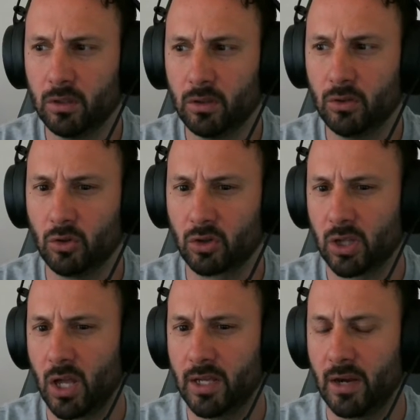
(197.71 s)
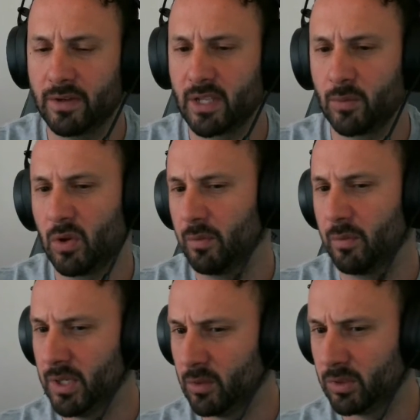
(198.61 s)
your client every time you have a
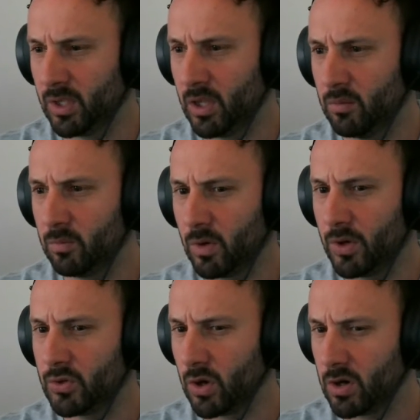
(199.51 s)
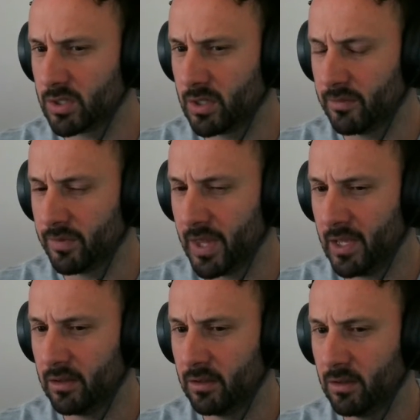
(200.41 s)
meeting with them? Are you charging them for
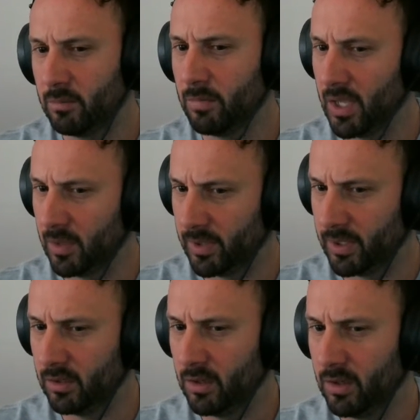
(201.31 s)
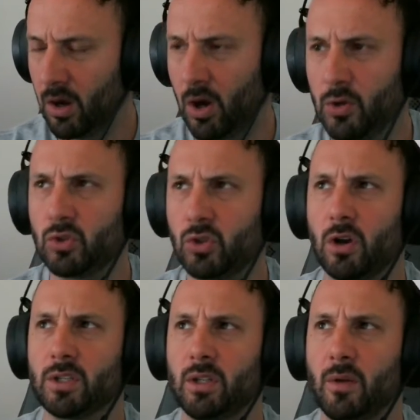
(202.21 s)
that? Maybe. Are you
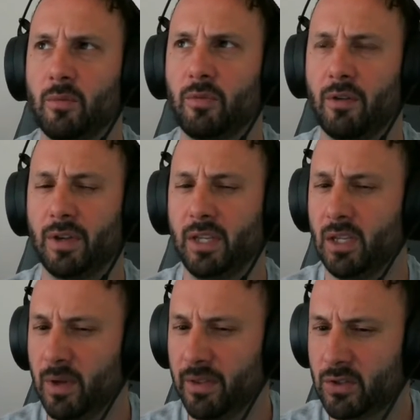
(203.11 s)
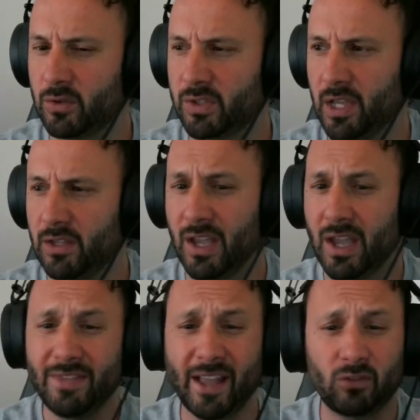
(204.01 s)
charging them for every email that you send?
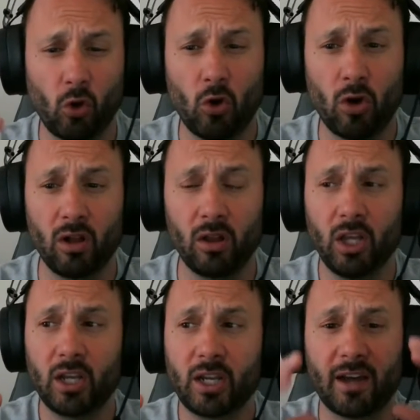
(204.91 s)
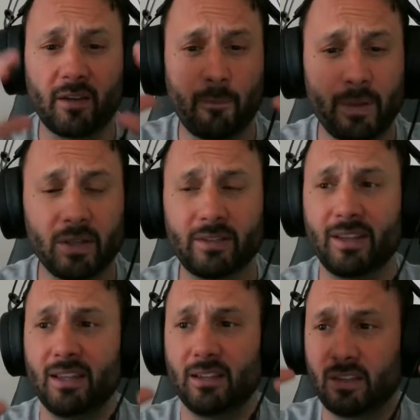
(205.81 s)
That's all kind of built
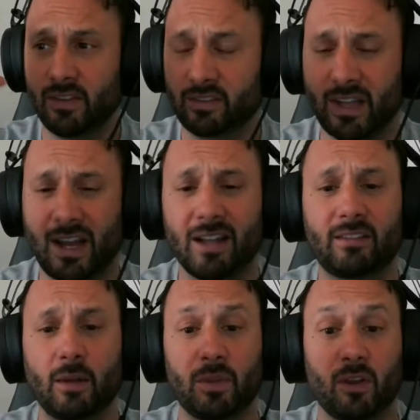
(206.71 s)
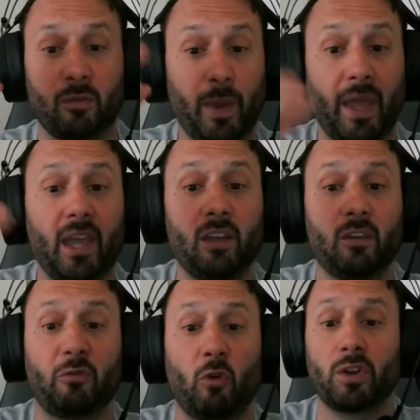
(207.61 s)
into this concept of paying
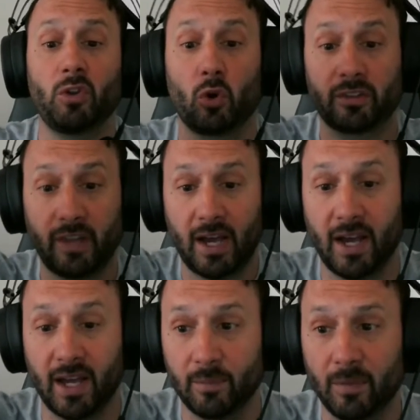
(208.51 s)
for your time,